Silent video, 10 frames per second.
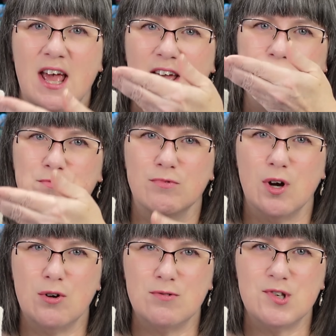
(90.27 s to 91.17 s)
and
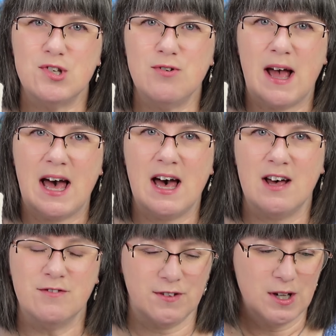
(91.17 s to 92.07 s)
rows you
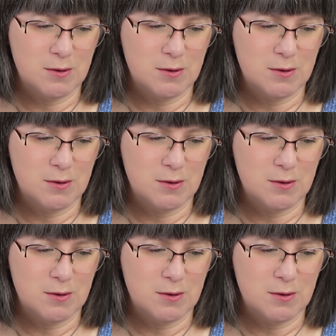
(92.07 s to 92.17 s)
have